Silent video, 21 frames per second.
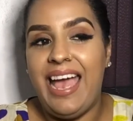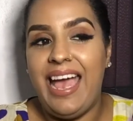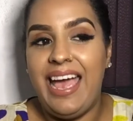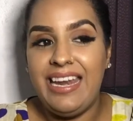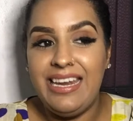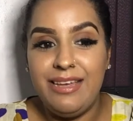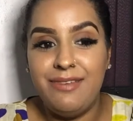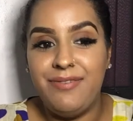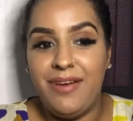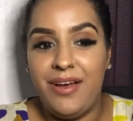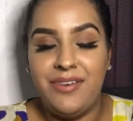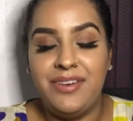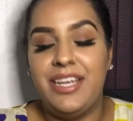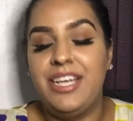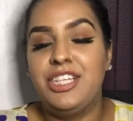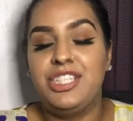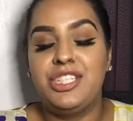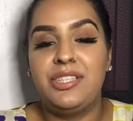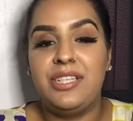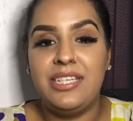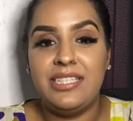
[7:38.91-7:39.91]
any
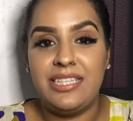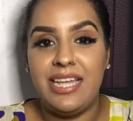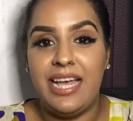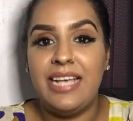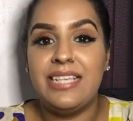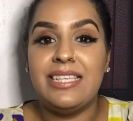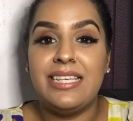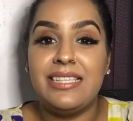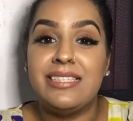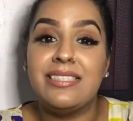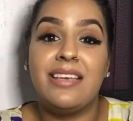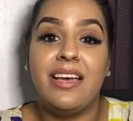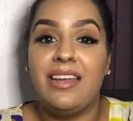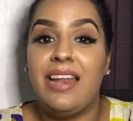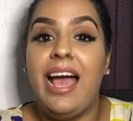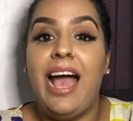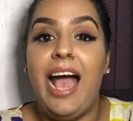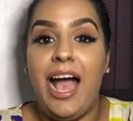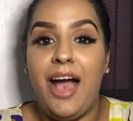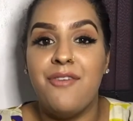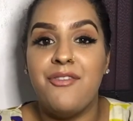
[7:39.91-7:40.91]
foundation these days is gonna
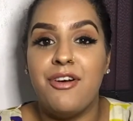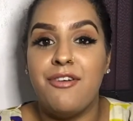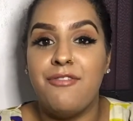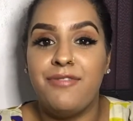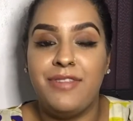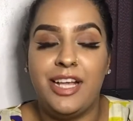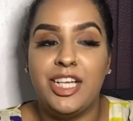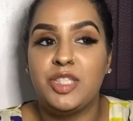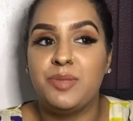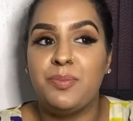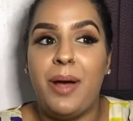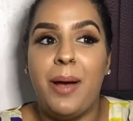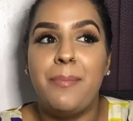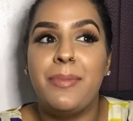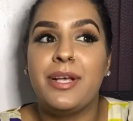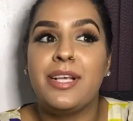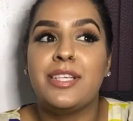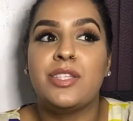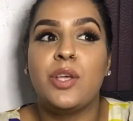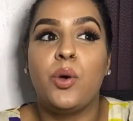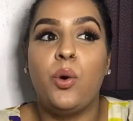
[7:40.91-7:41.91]
have a flashback
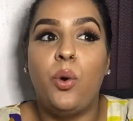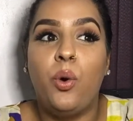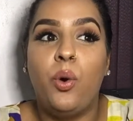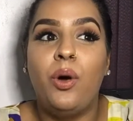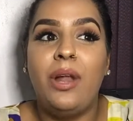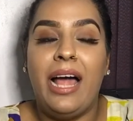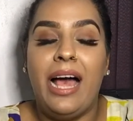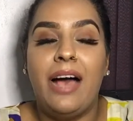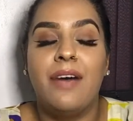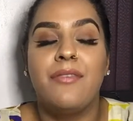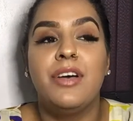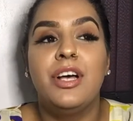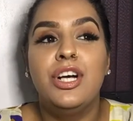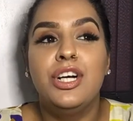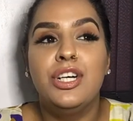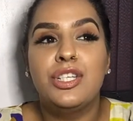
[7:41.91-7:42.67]
because they all have